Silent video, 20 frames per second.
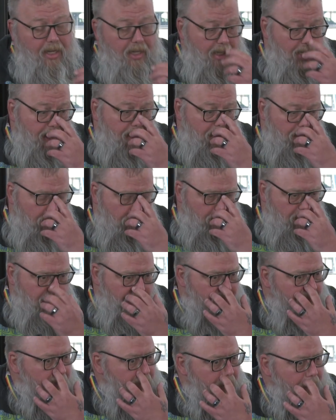And
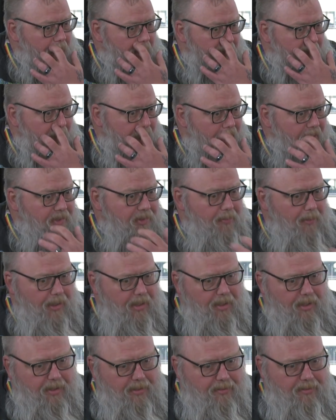what's funny about my
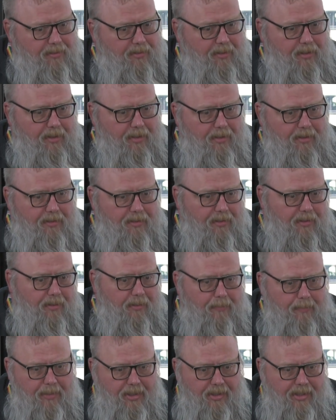experience,
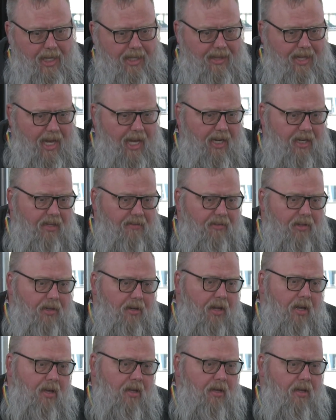to build on that
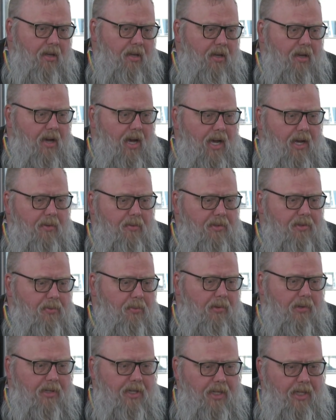even, I was
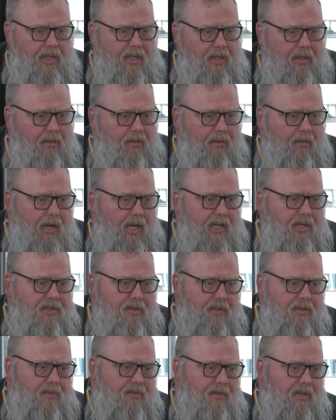working in
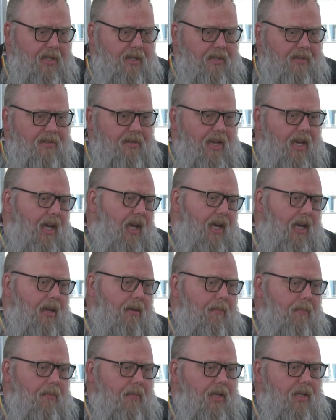corrections at the
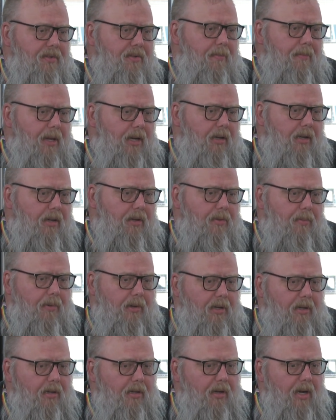time as a mental health
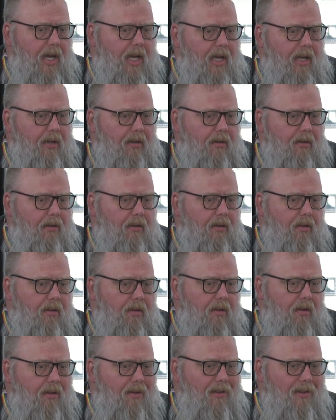worker, and
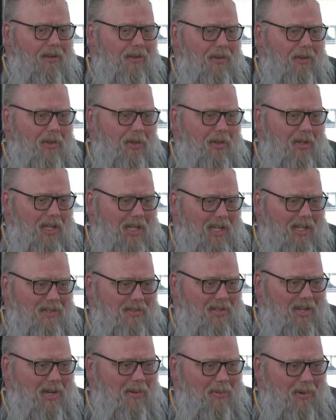the
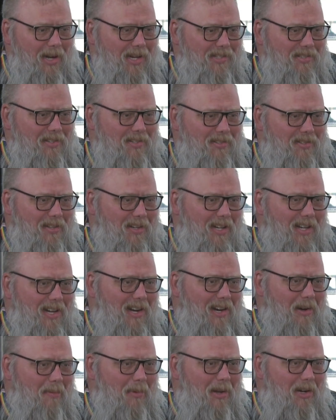intake process to get
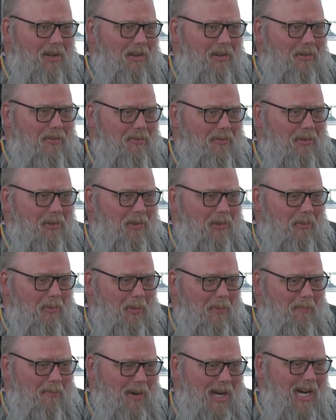on a mental health floor
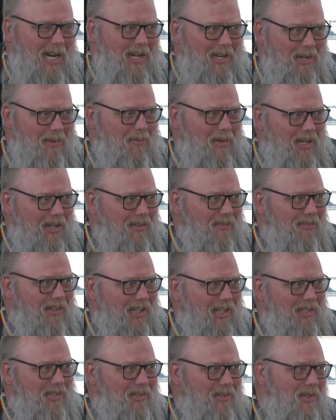reminded me of
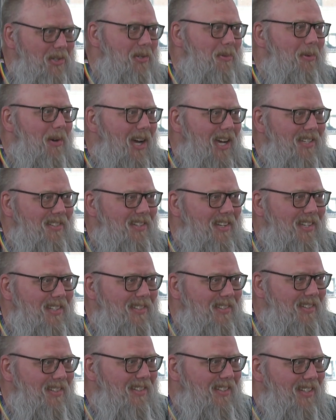like a search
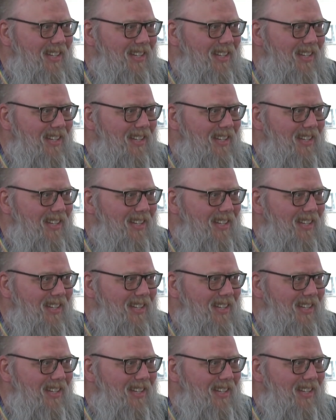process.